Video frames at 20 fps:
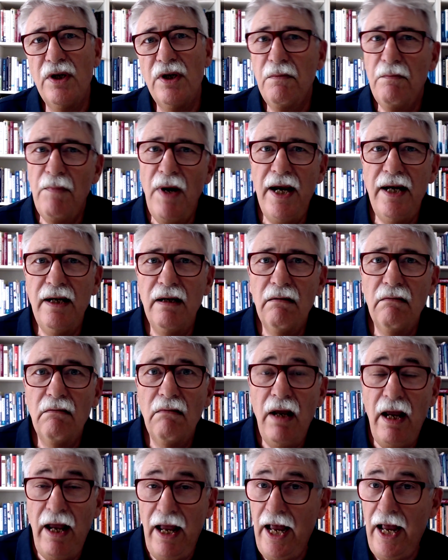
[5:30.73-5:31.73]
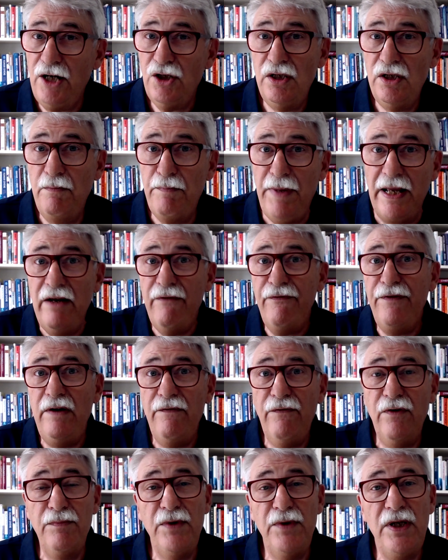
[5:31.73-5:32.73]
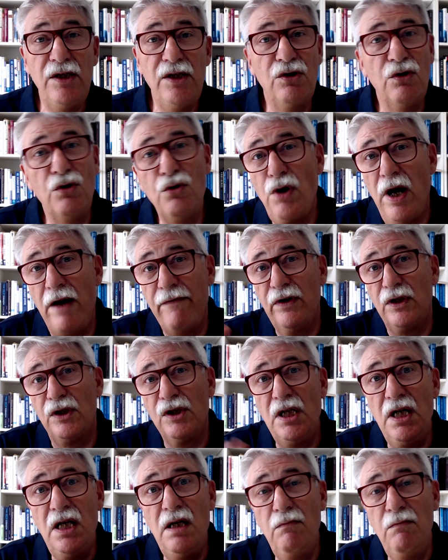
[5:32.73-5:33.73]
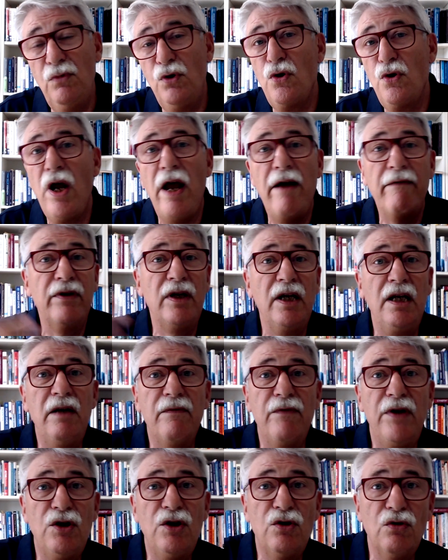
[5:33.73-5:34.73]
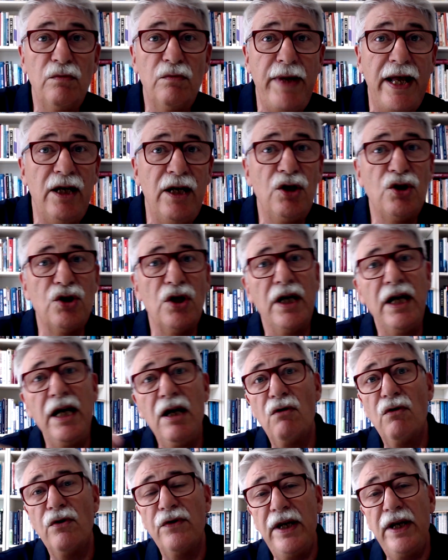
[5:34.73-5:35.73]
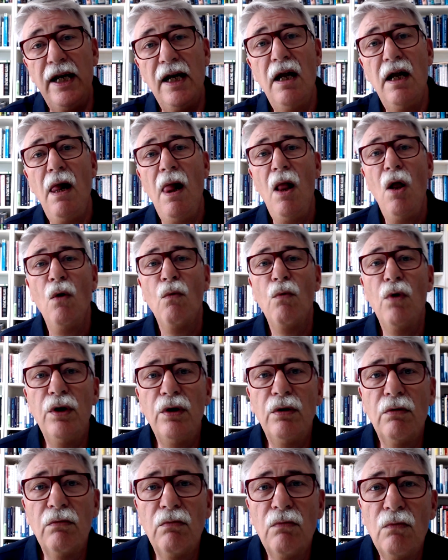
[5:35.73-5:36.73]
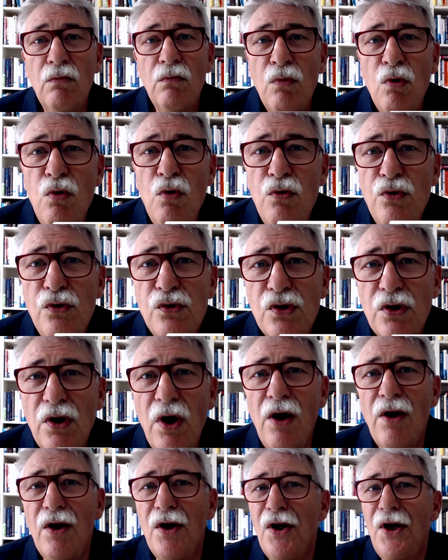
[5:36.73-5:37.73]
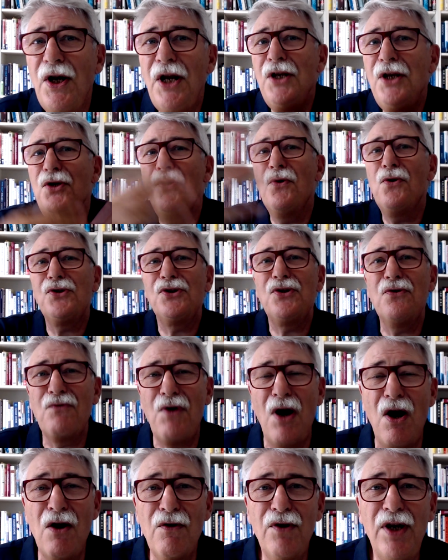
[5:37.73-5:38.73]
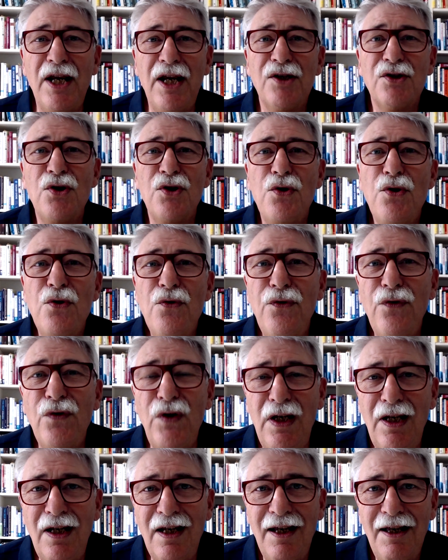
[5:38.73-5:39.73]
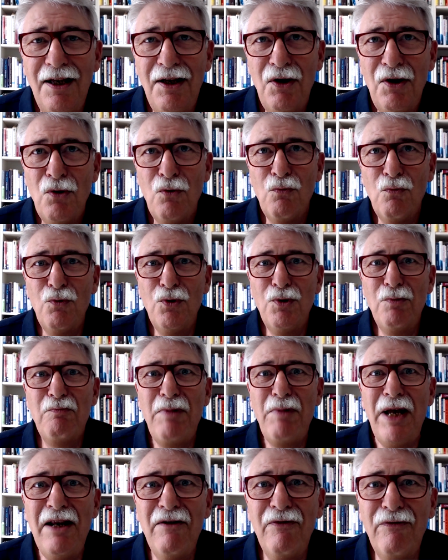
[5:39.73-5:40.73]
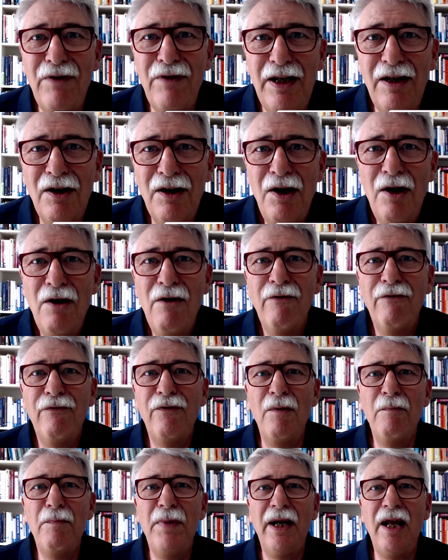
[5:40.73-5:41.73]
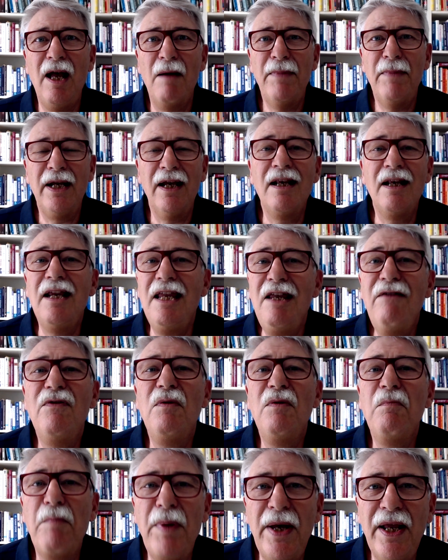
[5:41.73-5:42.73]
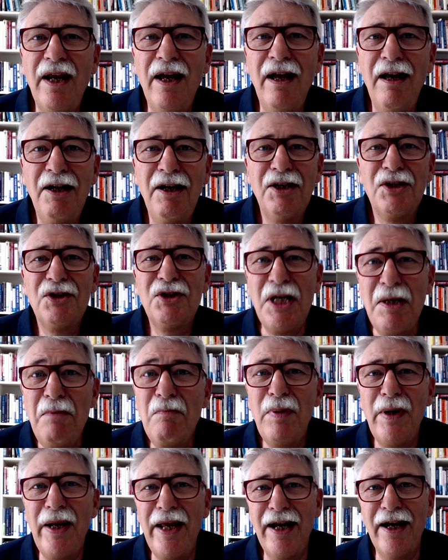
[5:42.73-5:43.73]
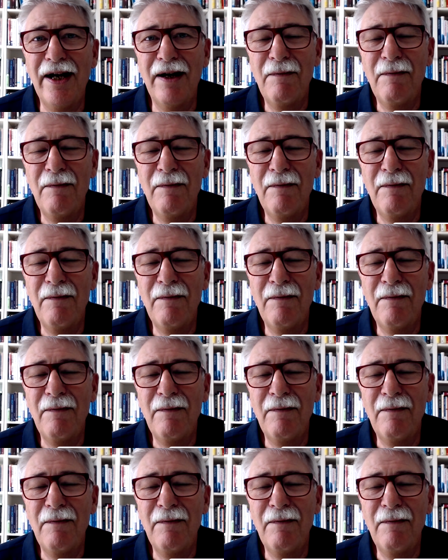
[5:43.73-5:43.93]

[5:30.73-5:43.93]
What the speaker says: might actually benefit from this? Do you have a team? Do you have an individual manager here or there? Who's in your surroundings do you think would benefit from becoming an even better team player?